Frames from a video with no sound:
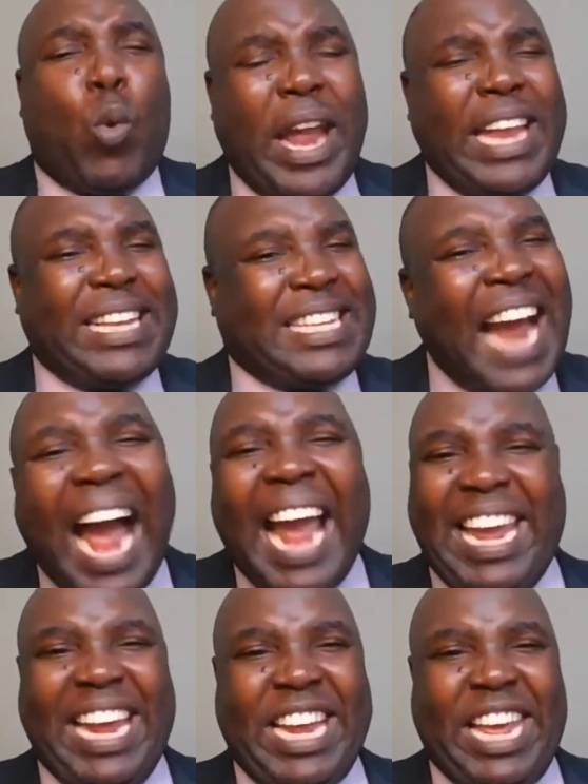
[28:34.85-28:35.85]
we
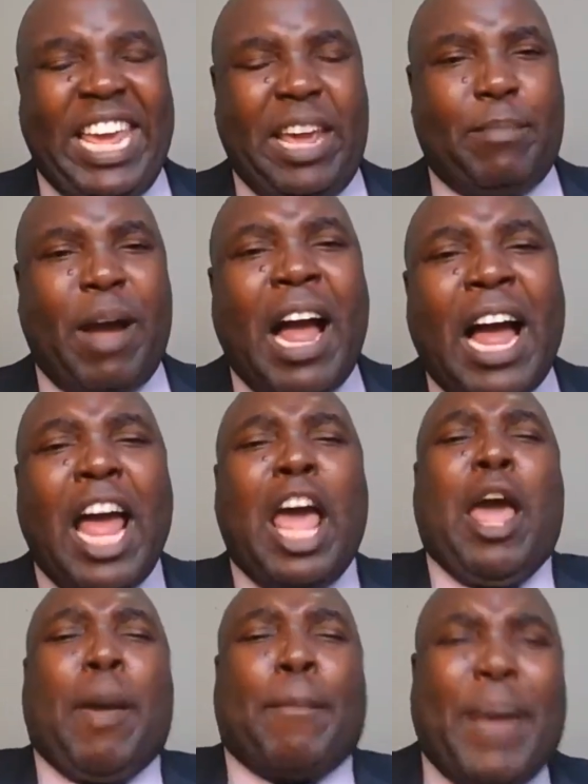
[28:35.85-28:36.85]
die in Him
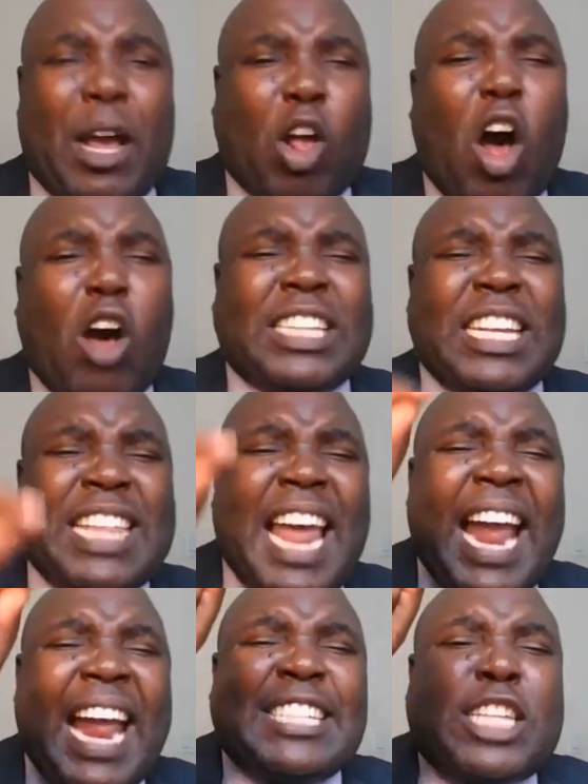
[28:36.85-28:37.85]
because there
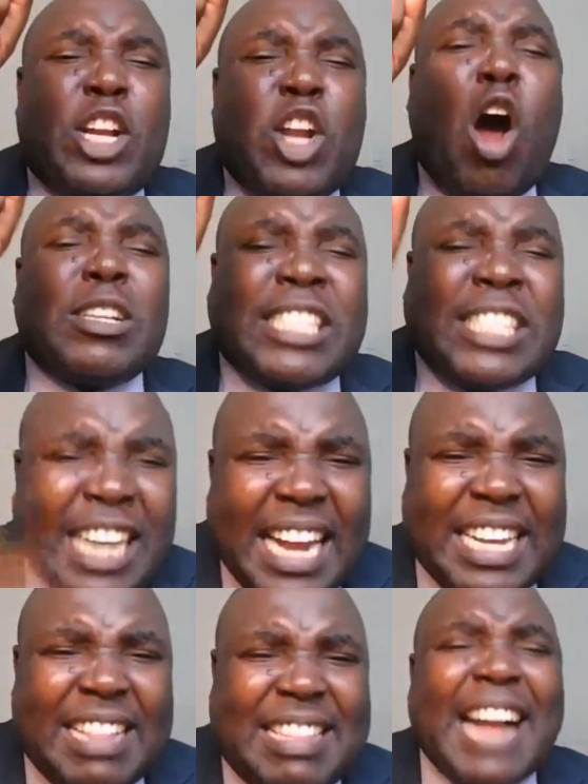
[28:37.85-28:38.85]
is no
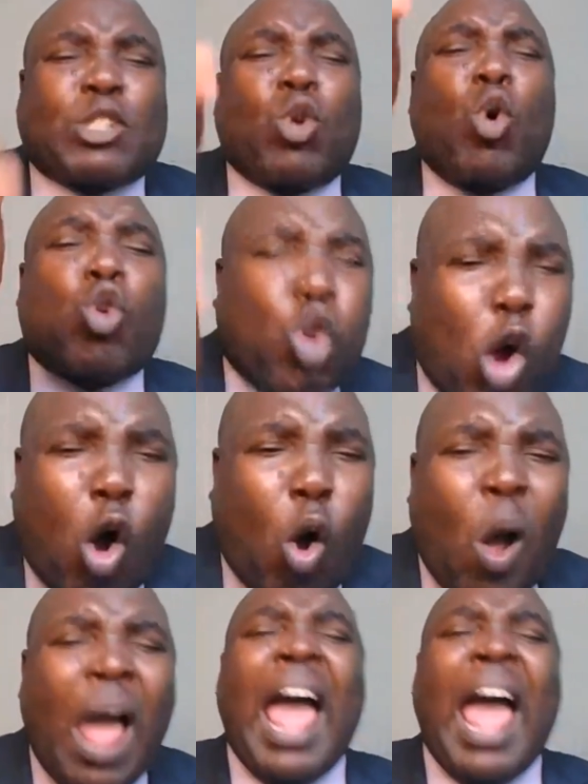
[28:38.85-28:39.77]
seed that will grow